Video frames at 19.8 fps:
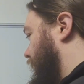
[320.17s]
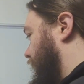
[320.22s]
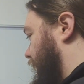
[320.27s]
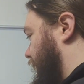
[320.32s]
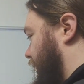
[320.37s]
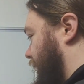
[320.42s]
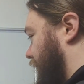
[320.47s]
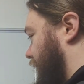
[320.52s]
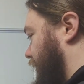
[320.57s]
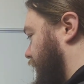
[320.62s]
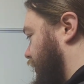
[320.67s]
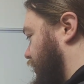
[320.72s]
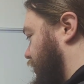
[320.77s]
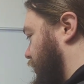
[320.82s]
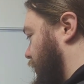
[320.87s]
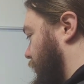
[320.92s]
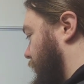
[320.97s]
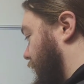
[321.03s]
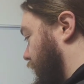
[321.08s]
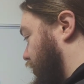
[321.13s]
He then can
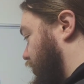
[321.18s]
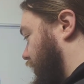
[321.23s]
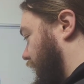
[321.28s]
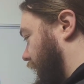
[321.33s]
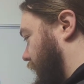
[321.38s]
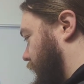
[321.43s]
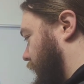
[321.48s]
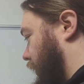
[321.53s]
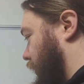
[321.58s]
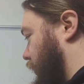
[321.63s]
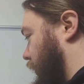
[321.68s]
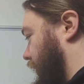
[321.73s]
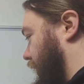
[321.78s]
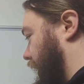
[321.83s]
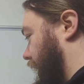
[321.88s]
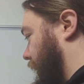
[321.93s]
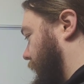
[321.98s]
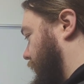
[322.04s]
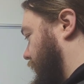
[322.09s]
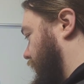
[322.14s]
do a mid-chain one with
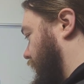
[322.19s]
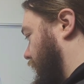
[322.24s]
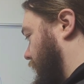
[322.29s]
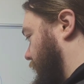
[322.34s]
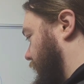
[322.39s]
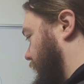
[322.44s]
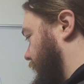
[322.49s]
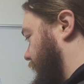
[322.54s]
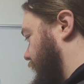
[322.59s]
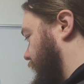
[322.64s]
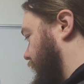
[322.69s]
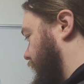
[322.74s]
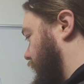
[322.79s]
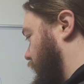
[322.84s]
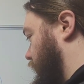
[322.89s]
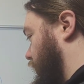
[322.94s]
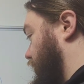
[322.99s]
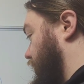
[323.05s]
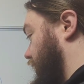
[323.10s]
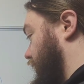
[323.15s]
hyper armor,
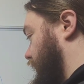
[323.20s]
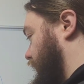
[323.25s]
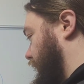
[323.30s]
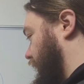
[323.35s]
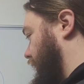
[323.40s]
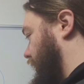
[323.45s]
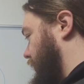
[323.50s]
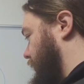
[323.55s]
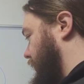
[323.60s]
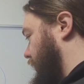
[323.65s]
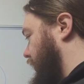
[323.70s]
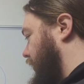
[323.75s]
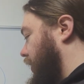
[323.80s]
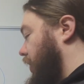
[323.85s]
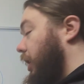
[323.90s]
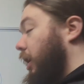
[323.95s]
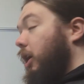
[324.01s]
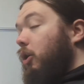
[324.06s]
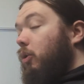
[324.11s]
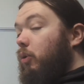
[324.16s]
which is feintable,
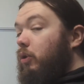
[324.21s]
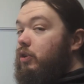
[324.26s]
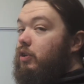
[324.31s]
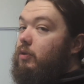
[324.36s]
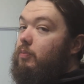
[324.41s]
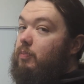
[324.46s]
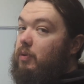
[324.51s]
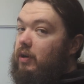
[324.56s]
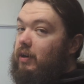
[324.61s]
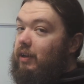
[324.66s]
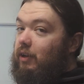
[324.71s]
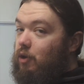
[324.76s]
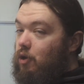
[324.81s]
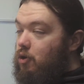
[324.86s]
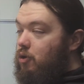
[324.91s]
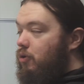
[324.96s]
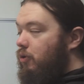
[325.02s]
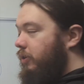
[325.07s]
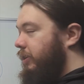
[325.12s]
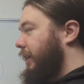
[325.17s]
which is pretty
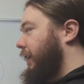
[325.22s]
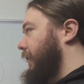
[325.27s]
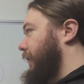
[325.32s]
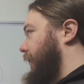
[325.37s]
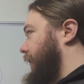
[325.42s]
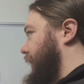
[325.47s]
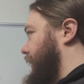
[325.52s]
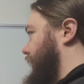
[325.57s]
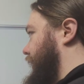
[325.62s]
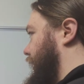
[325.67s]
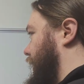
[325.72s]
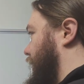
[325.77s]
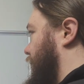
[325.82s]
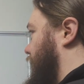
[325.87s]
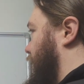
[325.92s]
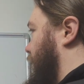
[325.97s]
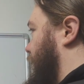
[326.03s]
good. I like that.